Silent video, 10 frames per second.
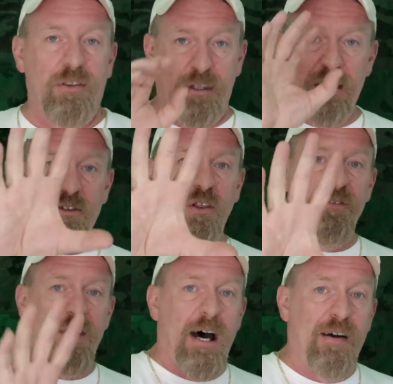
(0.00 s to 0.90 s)
These are the
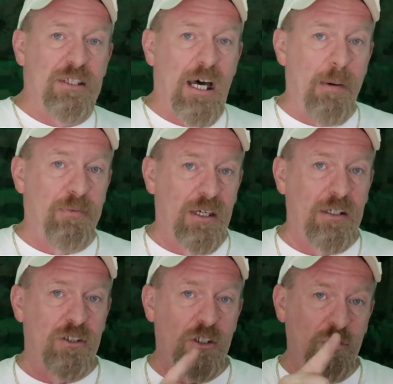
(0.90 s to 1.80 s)
five top
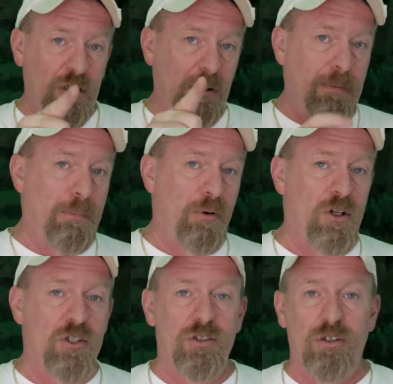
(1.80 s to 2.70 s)
things that you need to be
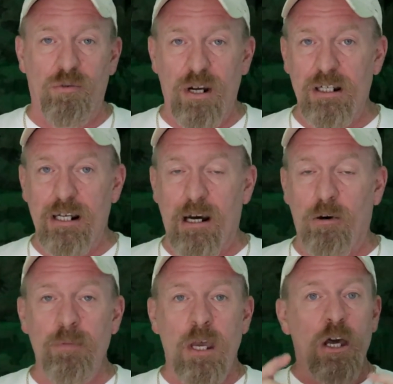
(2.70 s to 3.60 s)
purchasing right
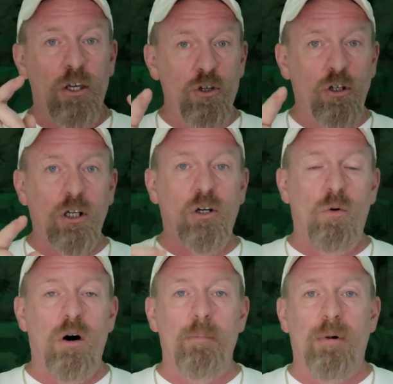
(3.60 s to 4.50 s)
now. You can
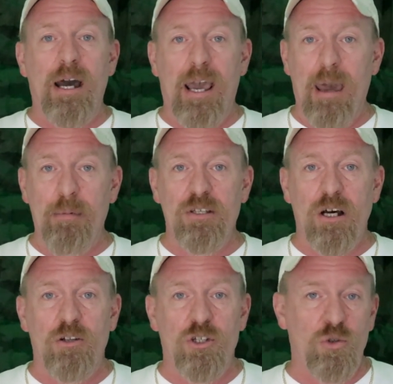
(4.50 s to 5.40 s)
go on my
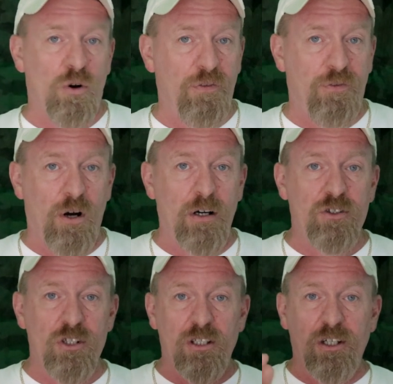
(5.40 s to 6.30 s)
Amazon storefront,
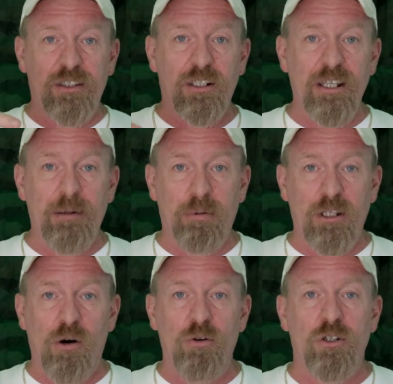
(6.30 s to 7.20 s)
just click the link
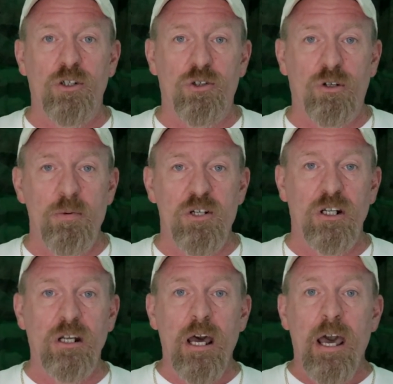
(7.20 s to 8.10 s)
below in the
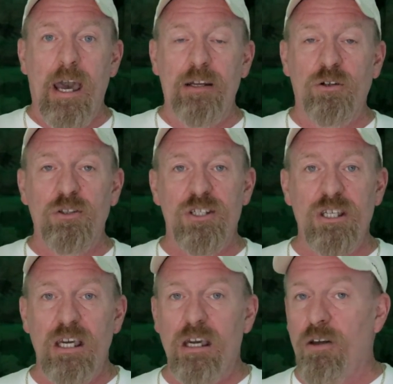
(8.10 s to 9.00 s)
description, and you'll
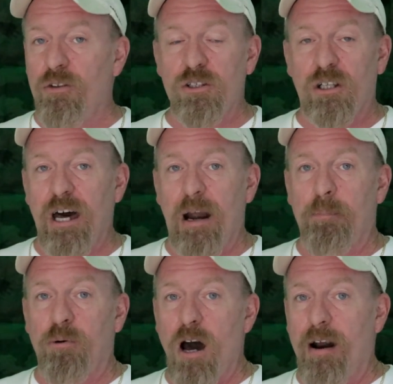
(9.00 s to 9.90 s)
see there's a lot
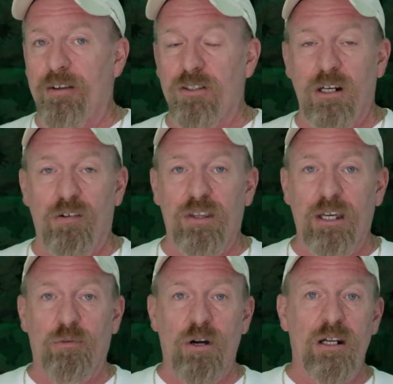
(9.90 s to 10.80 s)
of products and
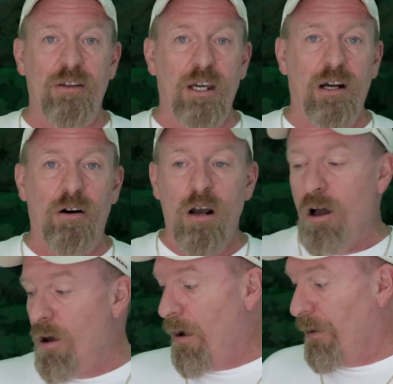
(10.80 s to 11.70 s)
everything right in there.
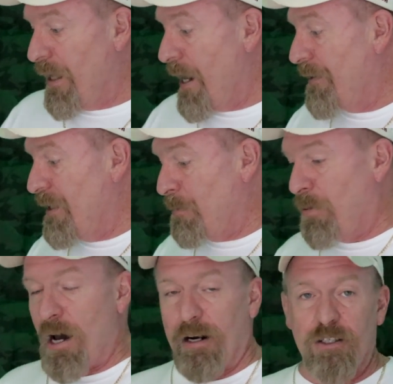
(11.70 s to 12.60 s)
A lot of these
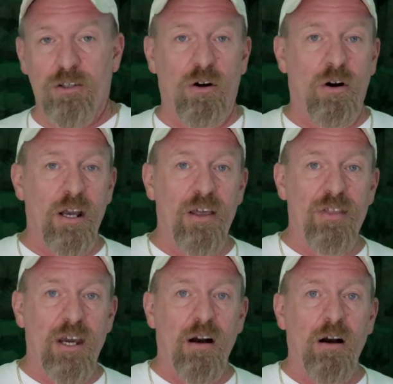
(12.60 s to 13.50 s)
products are
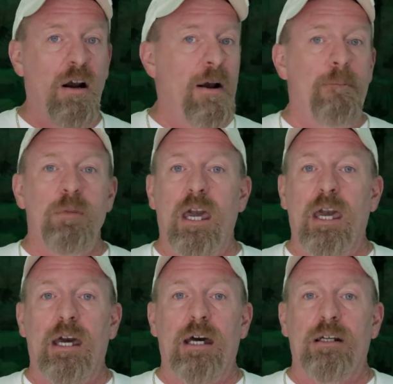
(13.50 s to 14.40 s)
in there,
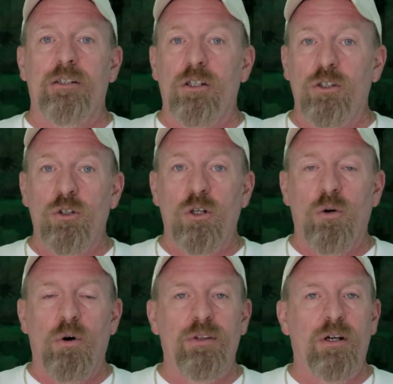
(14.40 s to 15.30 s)
and you can
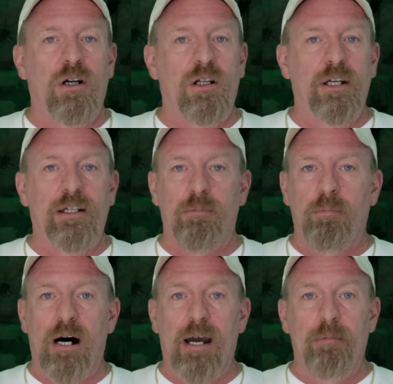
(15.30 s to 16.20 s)
go in there, click and
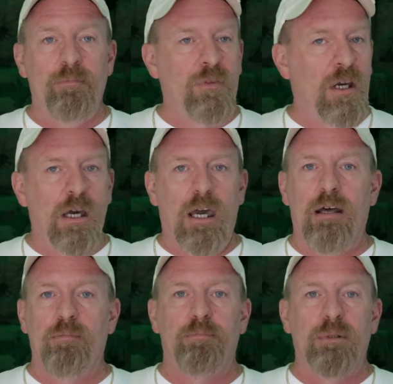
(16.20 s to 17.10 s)
buy them,
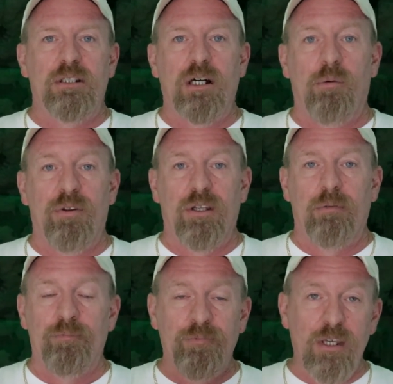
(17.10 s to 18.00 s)
and be done with
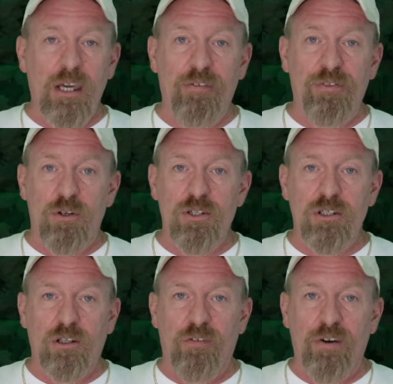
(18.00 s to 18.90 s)
it, if they're
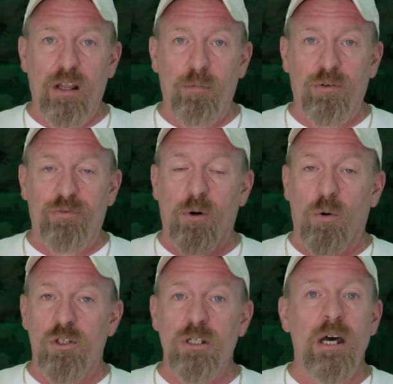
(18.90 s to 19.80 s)
still available,
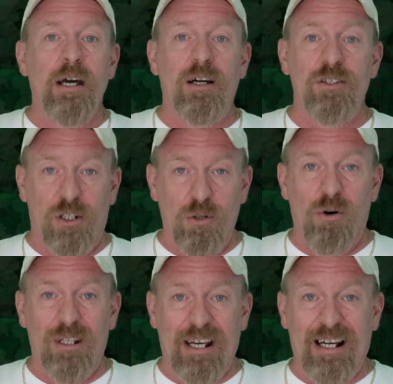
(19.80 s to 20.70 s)
folks, because they're
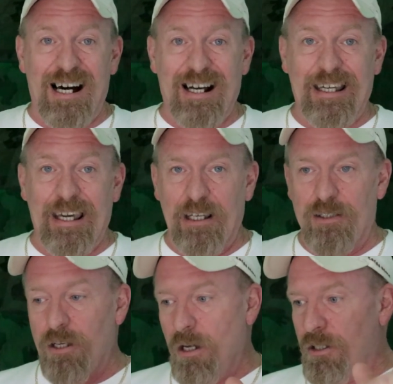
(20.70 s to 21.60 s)
going like hotcakes.